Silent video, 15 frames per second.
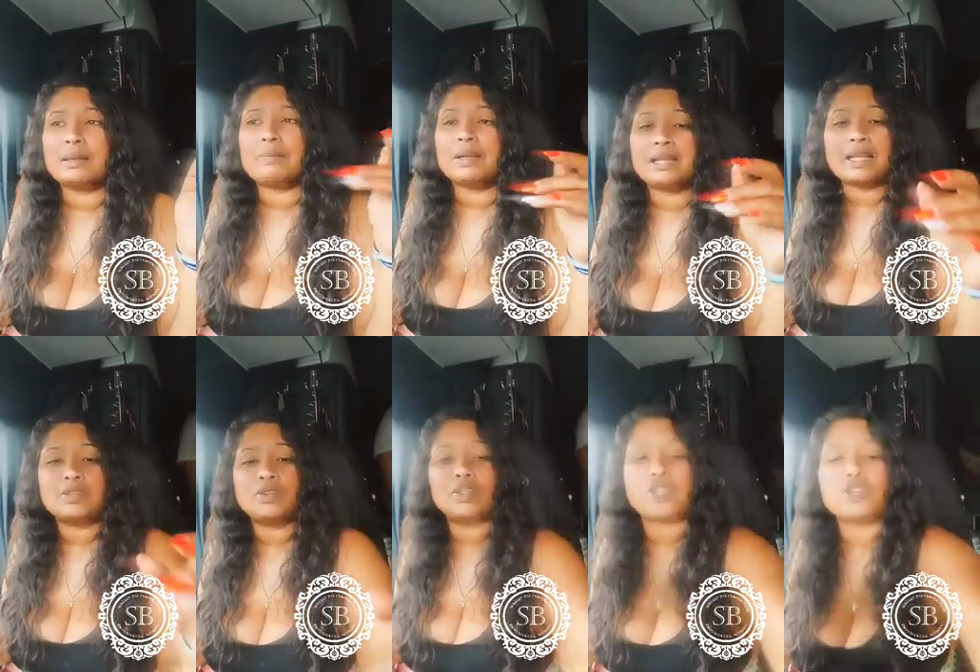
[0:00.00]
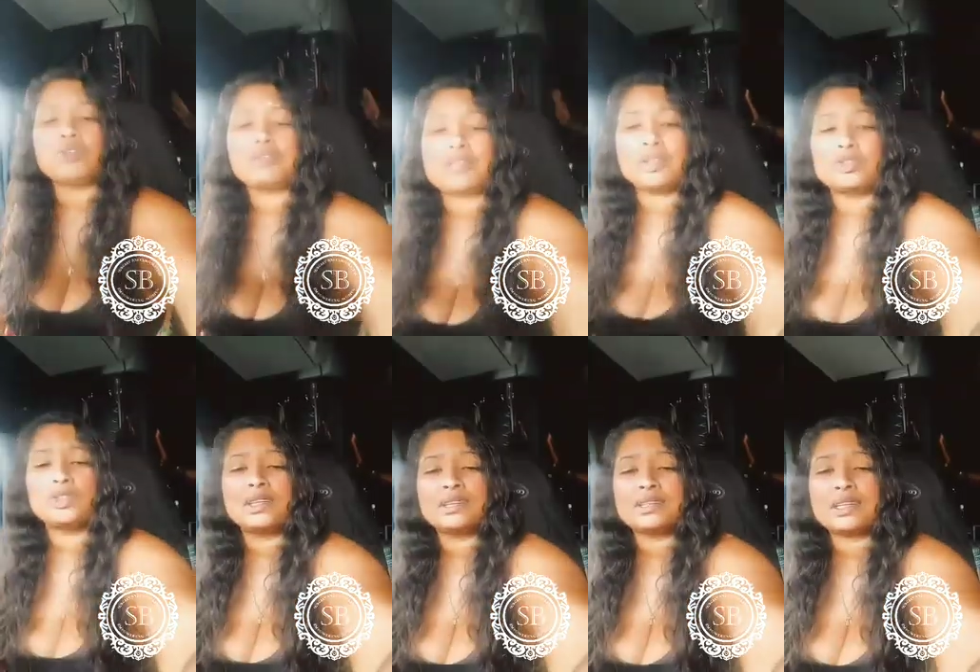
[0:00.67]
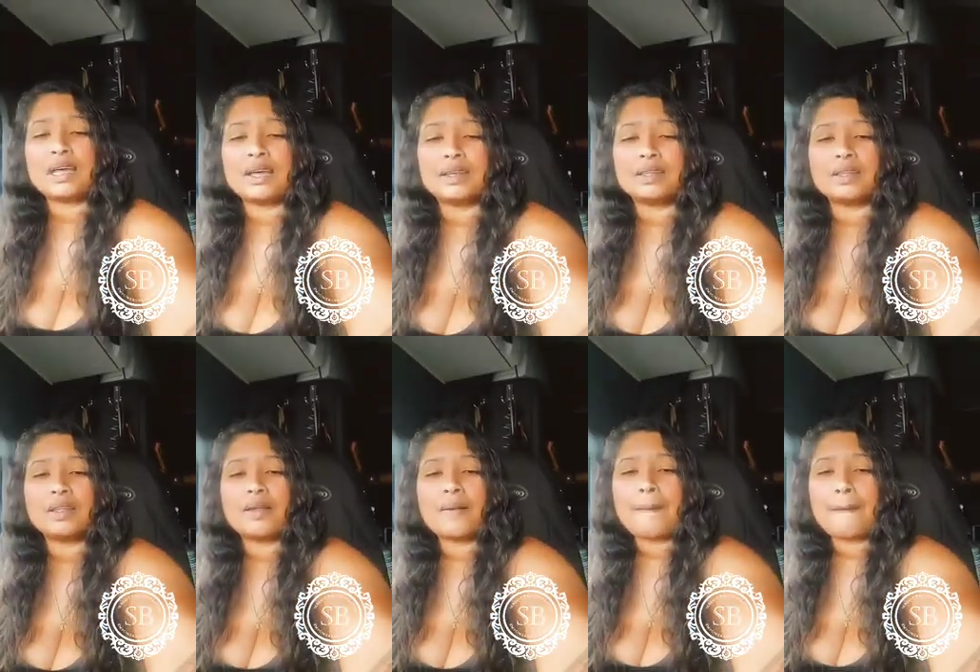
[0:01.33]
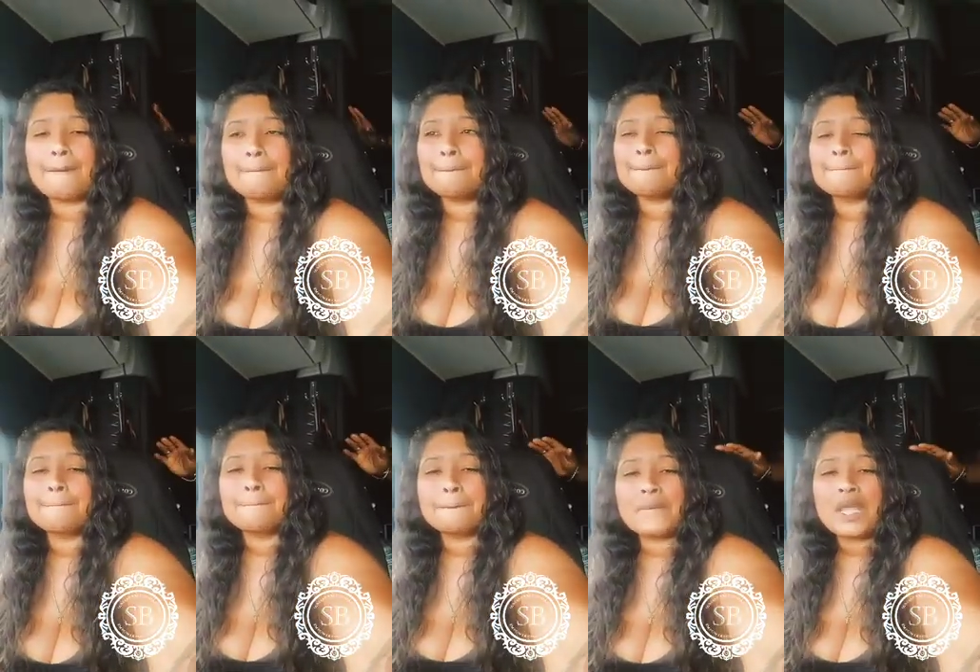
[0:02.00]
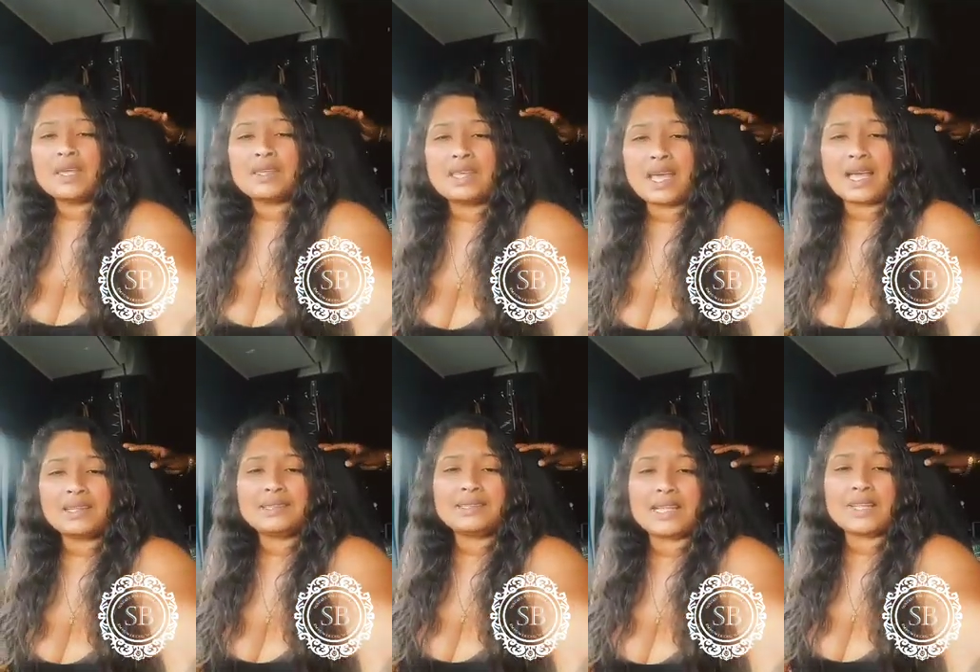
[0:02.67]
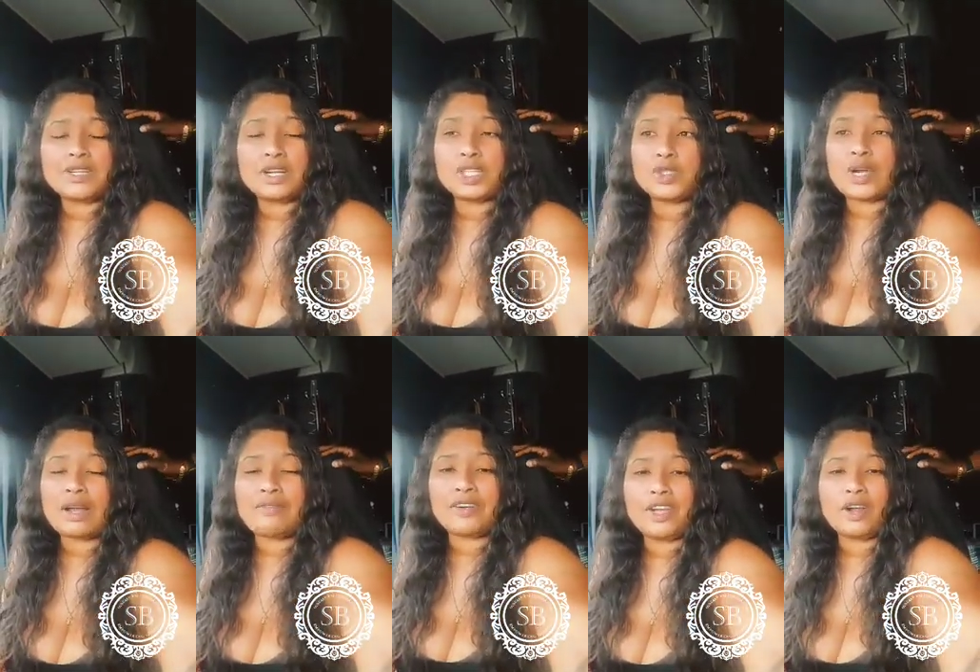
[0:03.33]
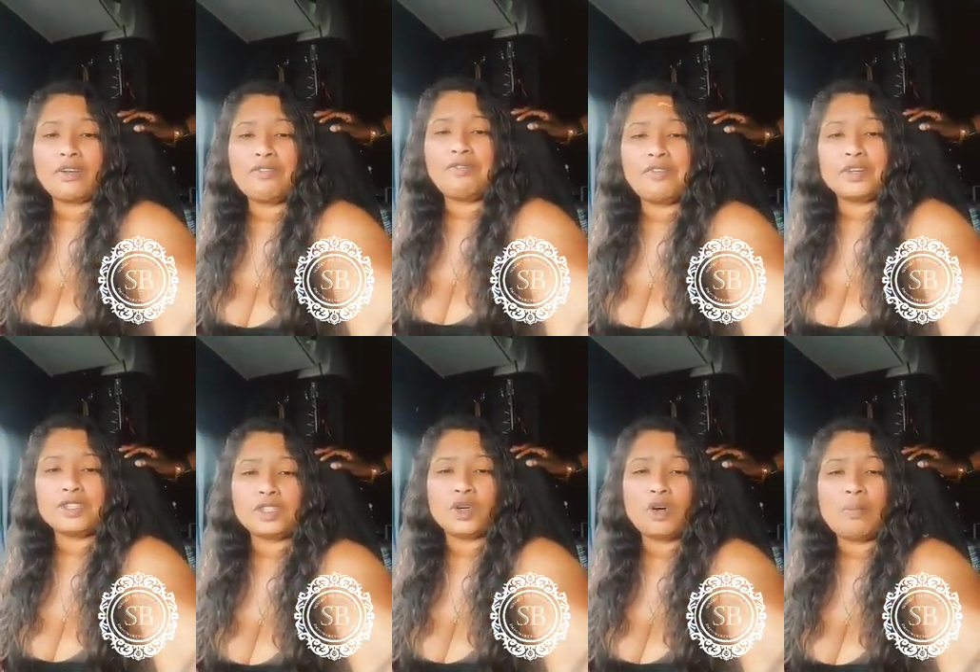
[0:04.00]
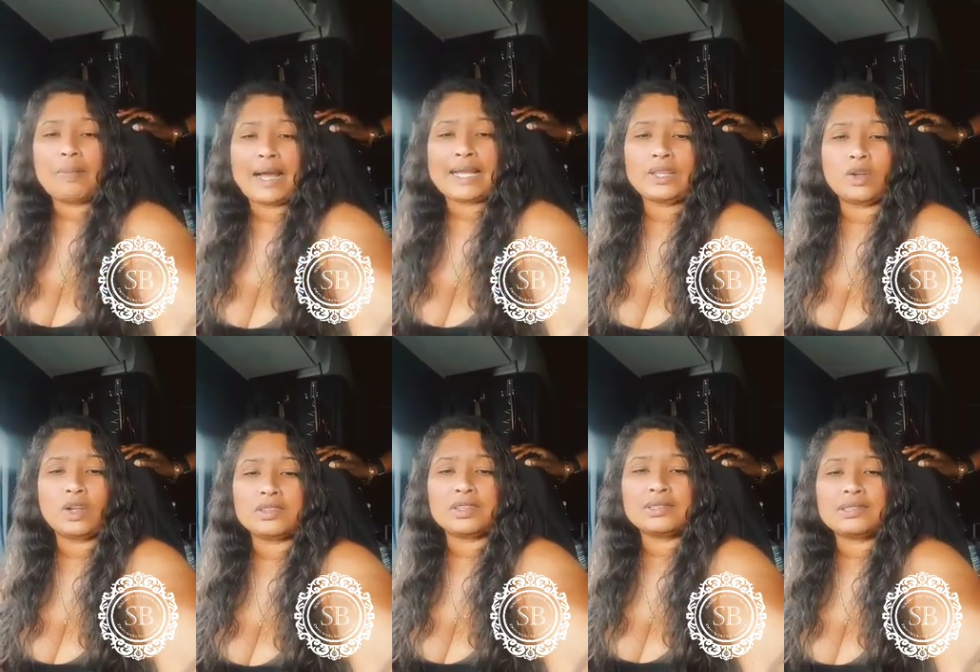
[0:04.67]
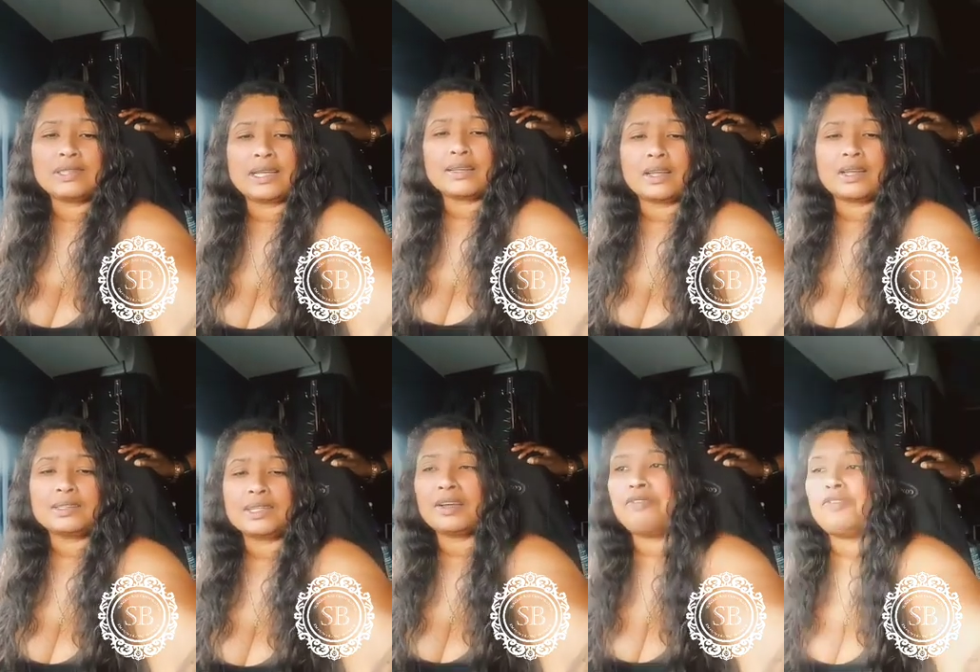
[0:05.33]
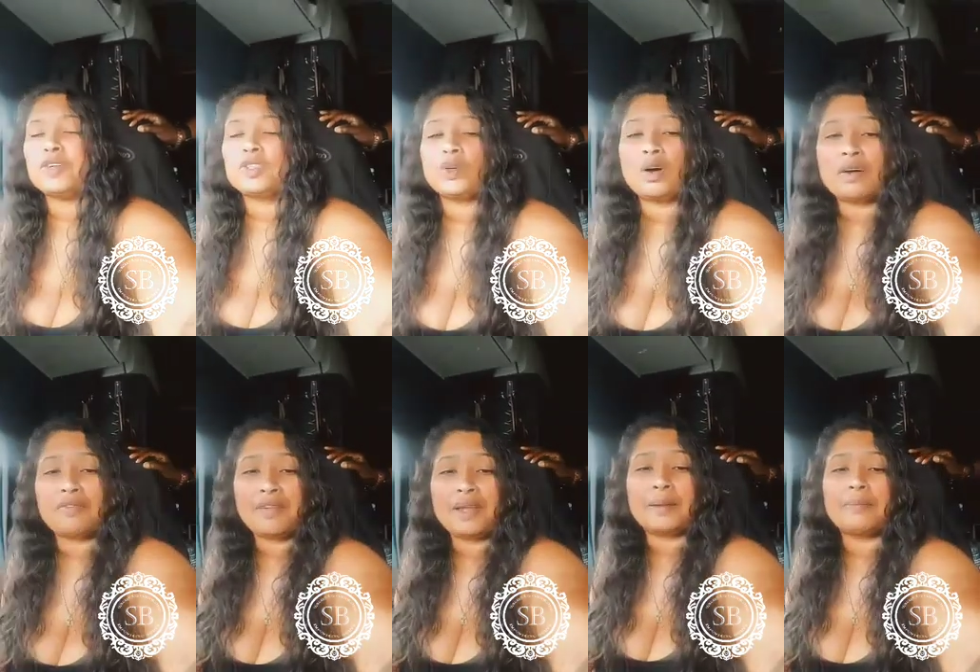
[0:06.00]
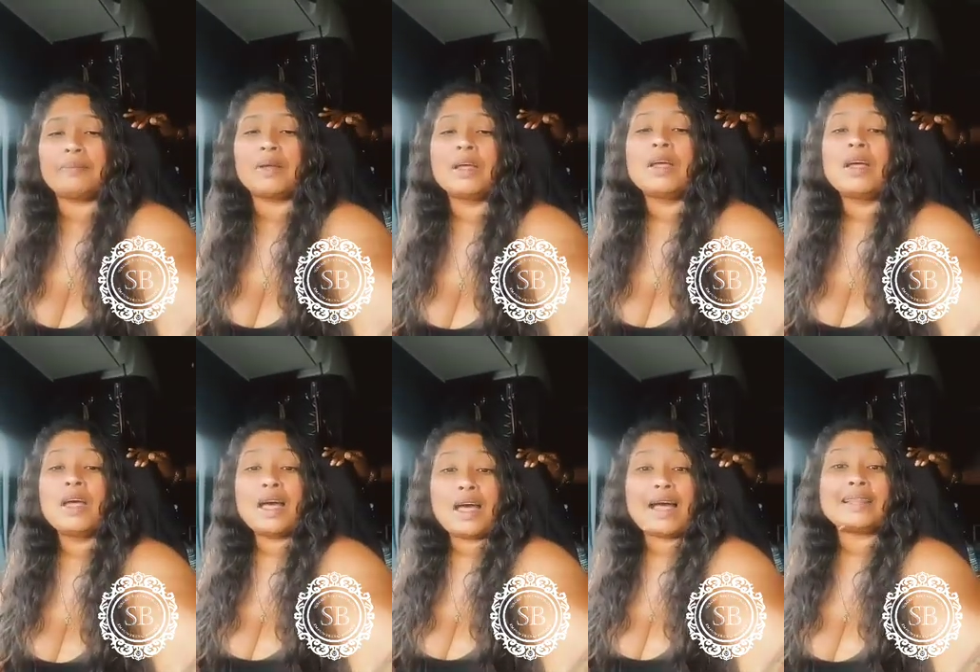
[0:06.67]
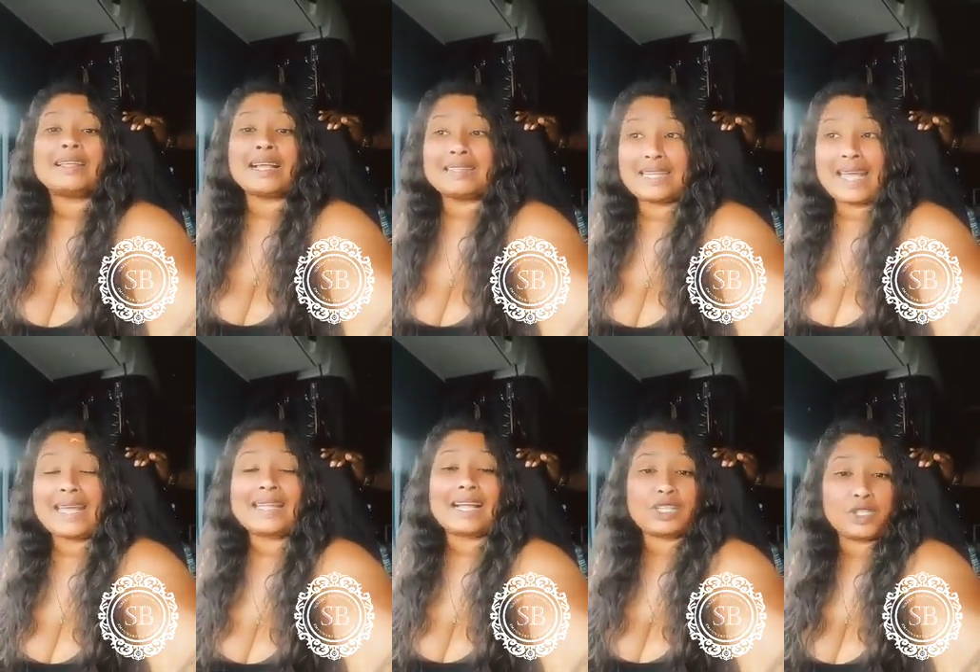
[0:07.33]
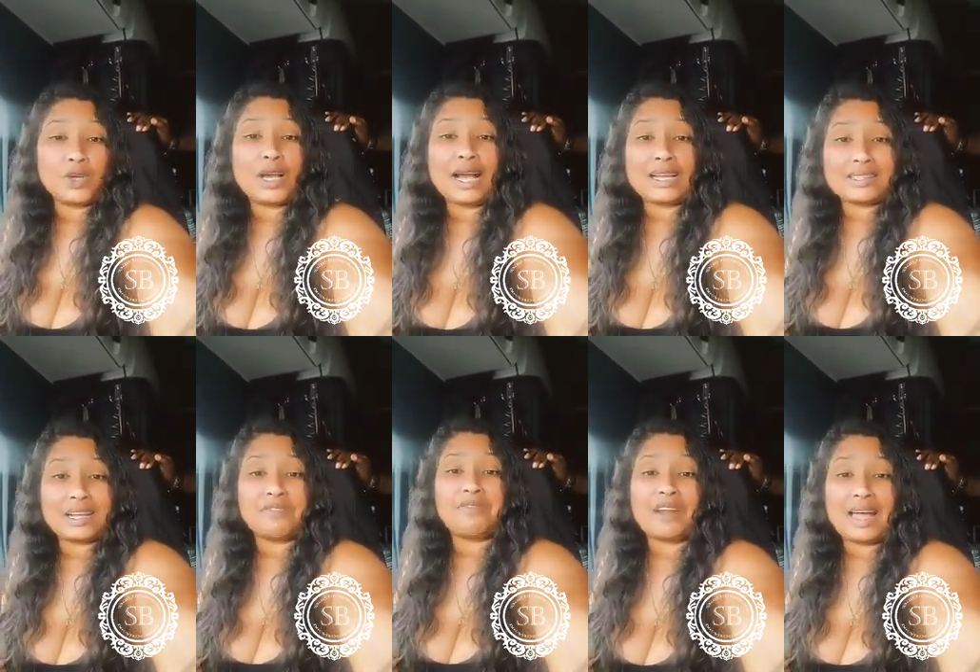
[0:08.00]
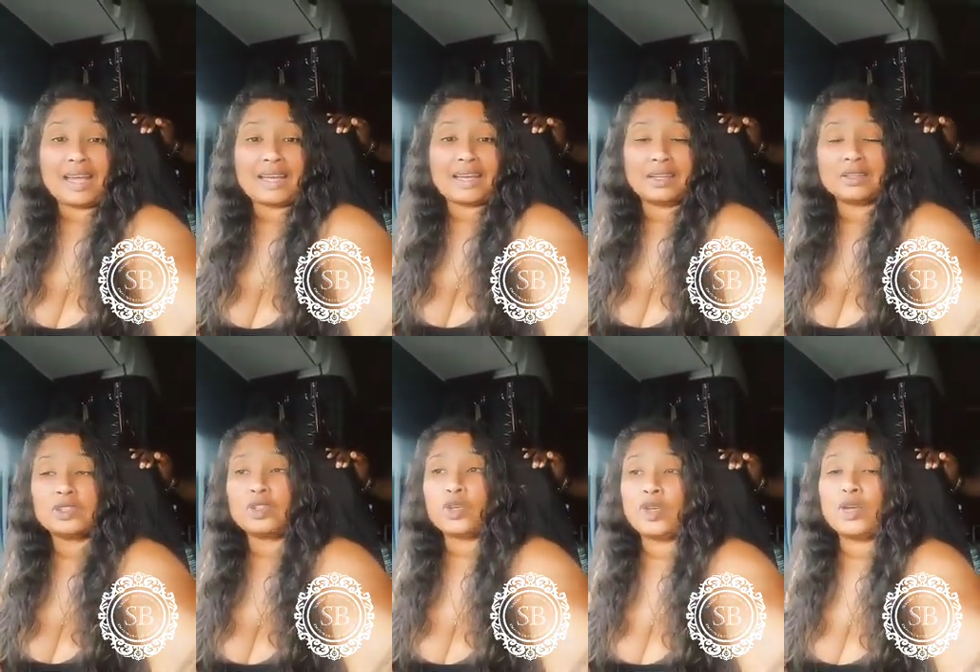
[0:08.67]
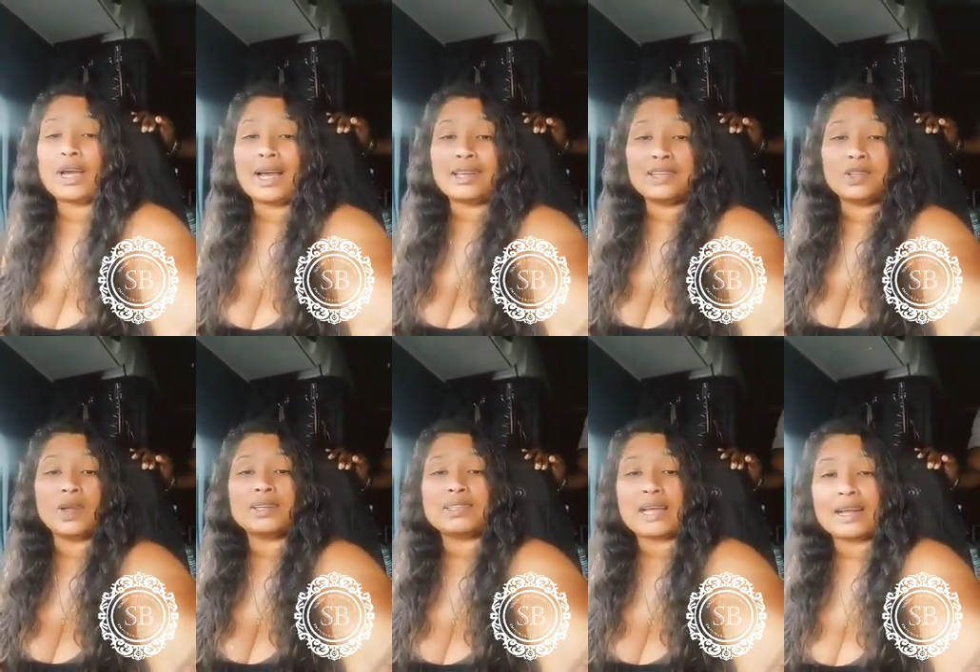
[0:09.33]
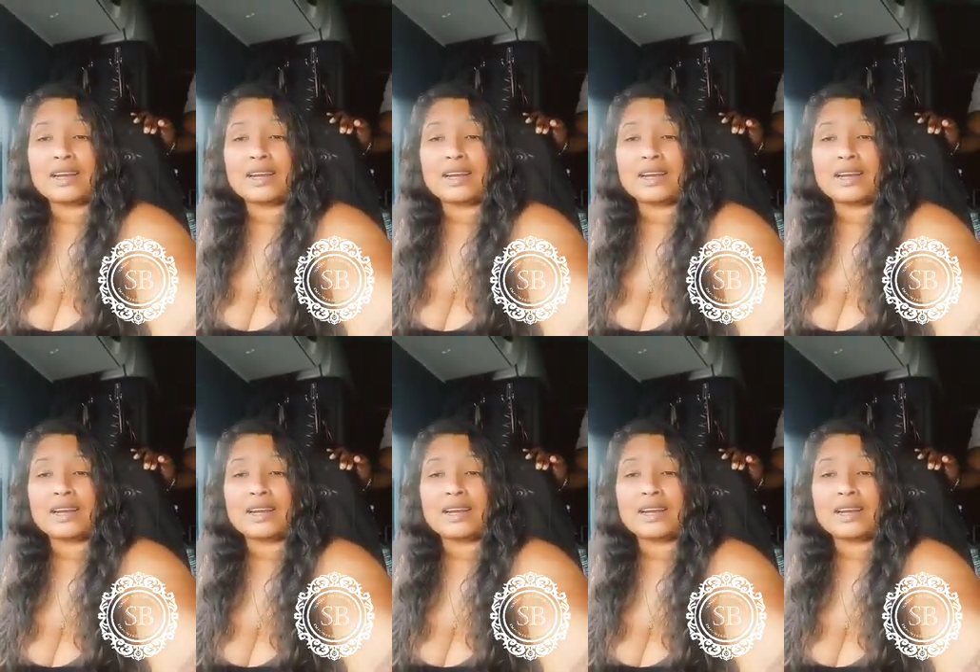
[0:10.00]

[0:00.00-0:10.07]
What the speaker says: Yes, send your driver your photo. Mine also sent us a photo of him the day that you guys are flying, so you guys know exactly what each other is wearing, what you look like.